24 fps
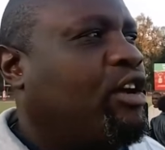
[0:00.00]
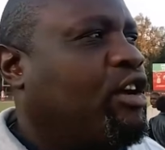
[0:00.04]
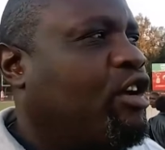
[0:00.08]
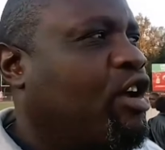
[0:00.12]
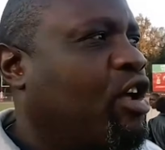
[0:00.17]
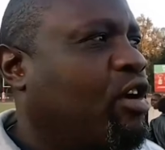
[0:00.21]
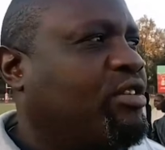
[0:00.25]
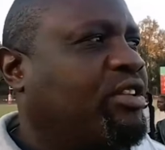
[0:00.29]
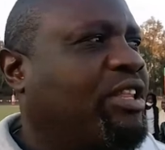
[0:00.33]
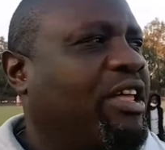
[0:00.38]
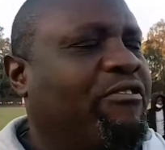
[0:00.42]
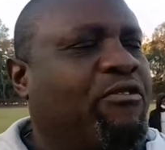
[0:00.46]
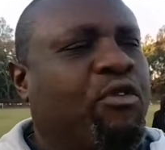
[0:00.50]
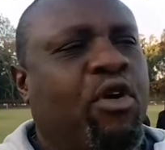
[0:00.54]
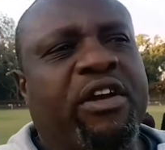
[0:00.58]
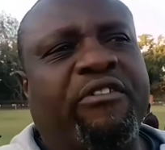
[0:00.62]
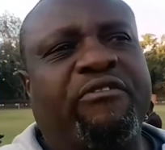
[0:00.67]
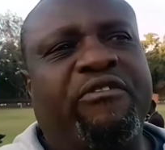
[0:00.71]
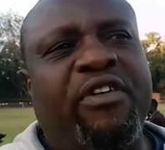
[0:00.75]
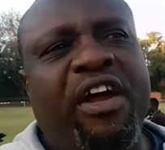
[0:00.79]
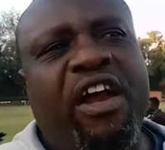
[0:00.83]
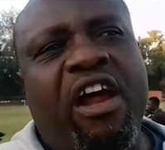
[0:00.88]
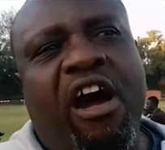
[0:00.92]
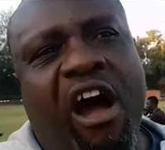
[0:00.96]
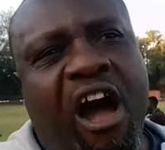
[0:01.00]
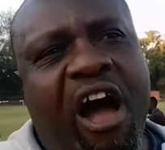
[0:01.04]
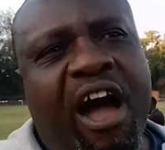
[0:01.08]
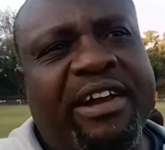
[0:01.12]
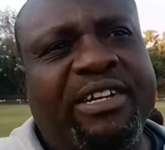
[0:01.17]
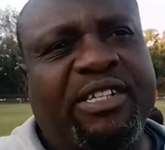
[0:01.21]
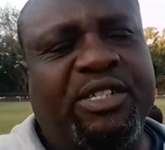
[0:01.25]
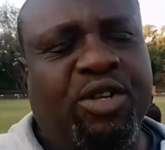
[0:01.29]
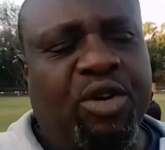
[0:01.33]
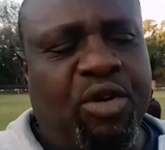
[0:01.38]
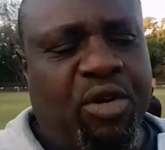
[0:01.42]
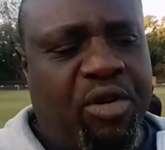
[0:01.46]
Look, they've worked very
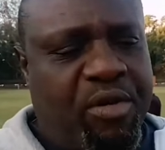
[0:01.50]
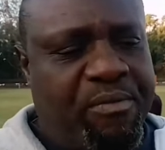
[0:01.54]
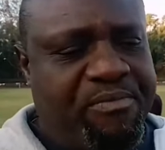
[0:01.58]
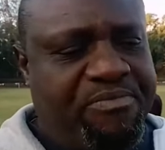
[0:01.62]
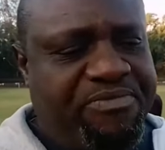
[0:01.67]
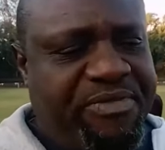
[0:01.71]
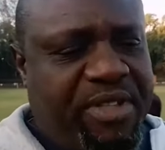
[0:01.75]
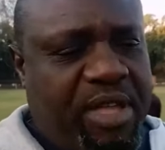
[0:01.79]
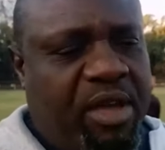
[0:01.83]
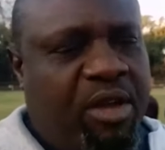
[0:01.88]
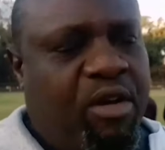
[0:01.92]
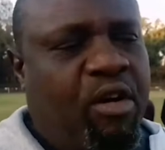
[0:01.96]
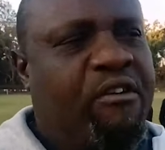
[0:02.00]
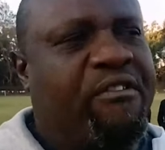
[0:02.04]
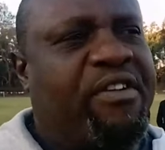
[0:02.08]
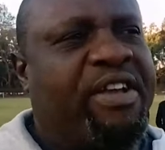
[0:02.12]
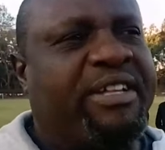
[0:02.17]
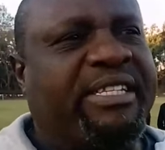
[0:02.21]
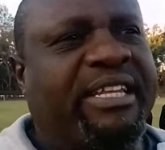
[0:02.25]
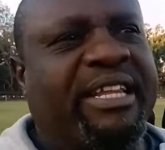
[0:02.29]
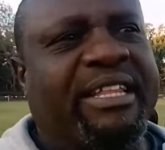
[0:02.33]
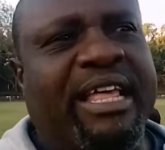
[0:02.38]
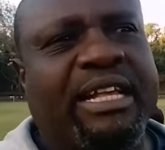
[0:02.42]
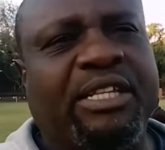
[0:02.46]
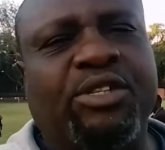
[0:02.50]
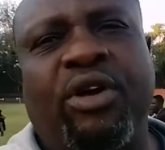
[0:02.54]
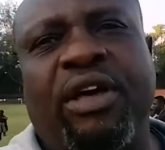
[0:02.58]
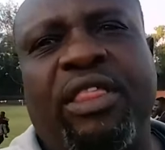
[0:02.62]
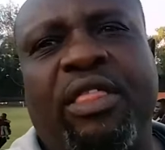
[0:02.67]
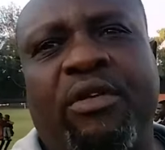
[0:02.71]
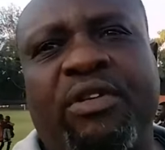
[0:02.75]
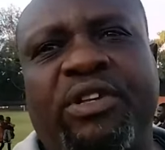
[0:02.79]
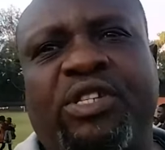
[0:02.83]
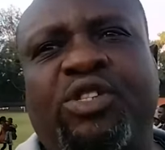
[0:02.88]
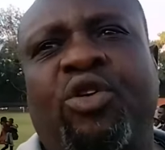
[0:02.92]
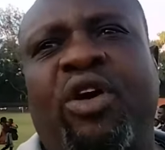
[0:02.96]
hard, so obviously that's
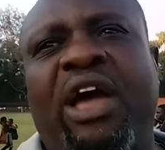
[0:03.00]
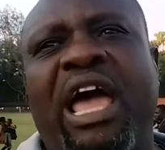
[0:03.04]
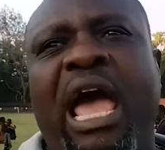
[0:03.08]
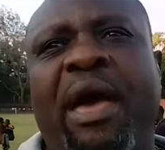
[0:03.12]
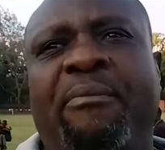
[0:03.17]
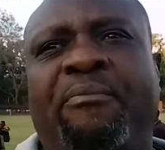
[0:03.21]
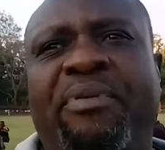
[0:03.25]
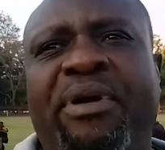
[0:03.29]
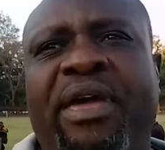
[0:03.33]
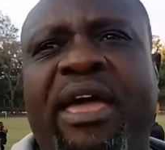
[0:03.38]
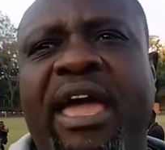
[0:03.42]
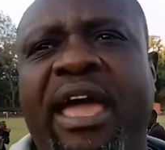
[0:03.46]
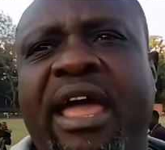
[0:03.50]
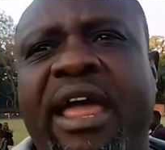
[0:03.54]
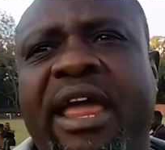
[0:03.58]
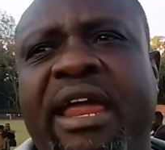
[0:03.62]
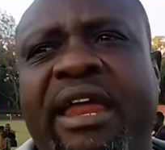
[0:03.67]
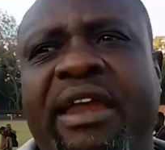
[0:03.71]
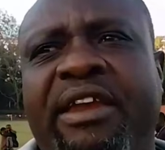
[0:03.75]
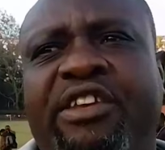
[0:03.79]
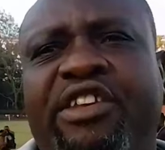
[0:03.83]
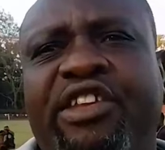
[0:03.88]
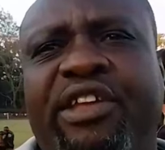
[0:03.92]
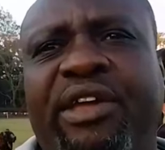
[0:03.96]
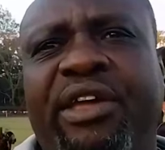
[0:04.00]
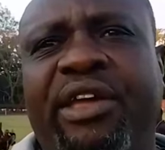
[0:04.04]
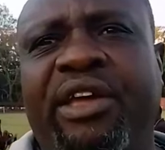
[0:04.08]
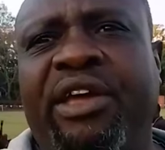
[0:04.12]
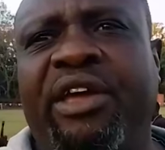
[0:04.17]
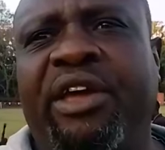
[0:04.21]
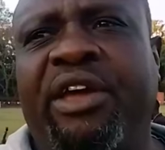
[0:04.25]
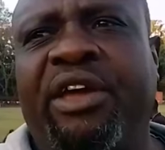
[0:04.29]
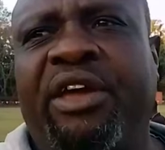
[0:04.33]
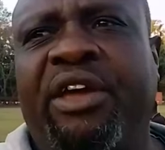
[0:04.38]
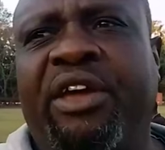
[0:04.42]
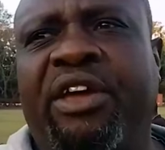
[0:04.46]
why they were so happy.
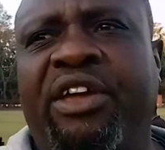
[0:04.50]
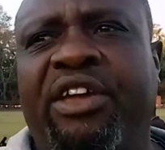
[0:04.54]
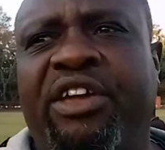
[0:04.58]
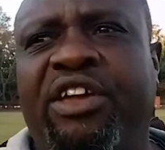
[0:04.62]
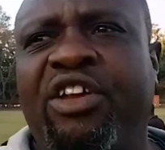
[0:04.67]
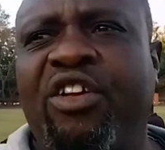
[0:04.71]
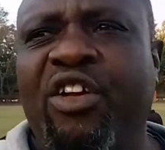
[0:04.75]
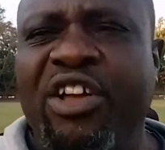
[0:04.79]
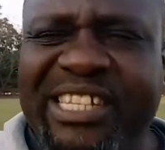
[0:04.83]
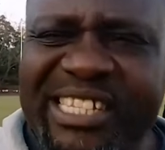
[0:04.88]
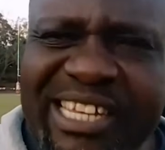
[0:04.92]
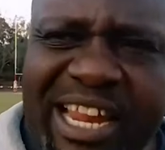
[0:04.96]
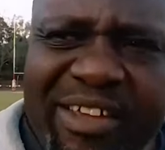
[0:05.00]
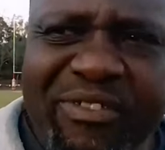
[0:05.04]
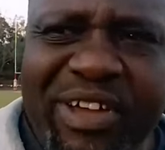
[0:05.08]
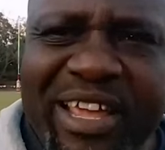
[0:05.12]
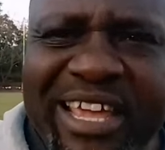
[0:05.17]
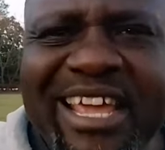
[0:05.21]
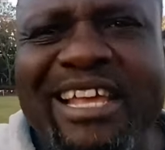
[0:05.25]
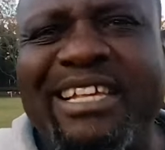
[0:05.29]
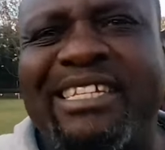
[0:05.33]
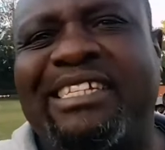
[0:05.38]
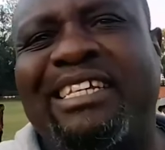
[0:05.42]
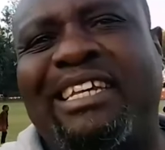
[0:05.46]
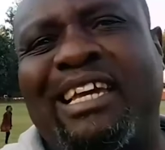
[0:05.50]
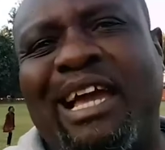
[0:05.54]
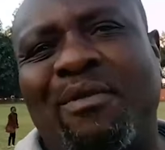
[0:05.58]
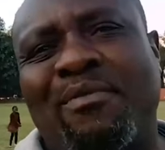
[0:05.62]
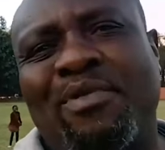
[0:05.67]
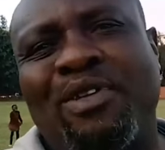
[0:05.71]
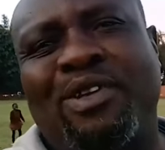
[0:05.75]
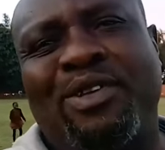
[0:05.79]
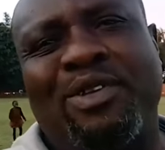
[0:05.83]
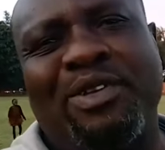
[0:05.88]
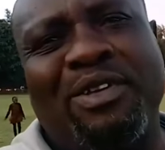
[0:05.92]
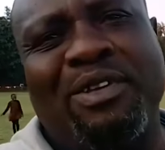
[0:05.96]
And, you know, it's never easy
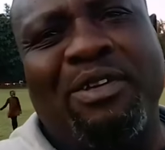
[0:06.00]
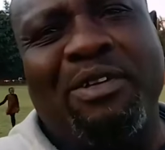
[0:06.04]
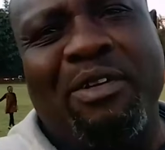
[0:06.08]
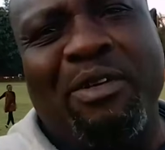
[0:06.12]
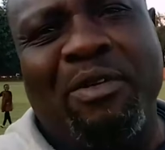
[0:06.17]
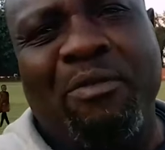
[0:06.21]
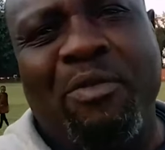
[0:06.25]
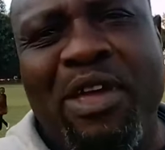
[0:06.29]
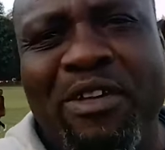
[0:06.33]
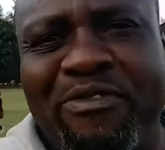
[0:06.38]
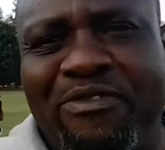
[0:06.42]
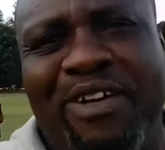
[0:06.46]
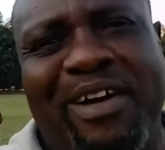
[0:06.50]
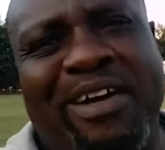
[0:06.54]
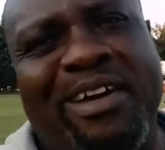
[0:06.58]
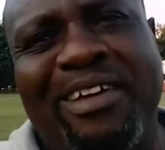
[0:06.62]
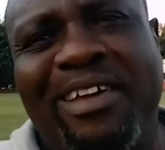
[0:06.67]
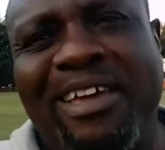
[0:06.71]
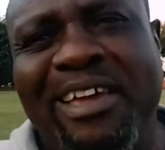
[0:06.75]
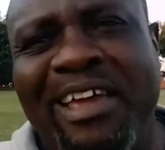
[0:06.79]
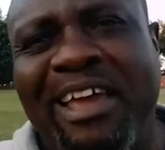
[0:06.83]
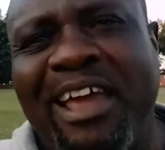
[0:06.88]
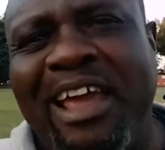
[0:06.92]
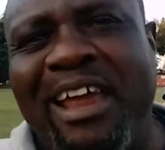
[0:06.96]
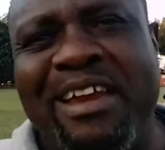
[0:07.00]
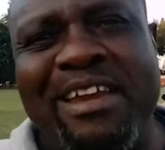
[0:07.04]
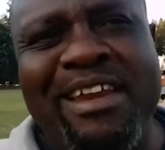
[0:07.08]
coming to FIFA.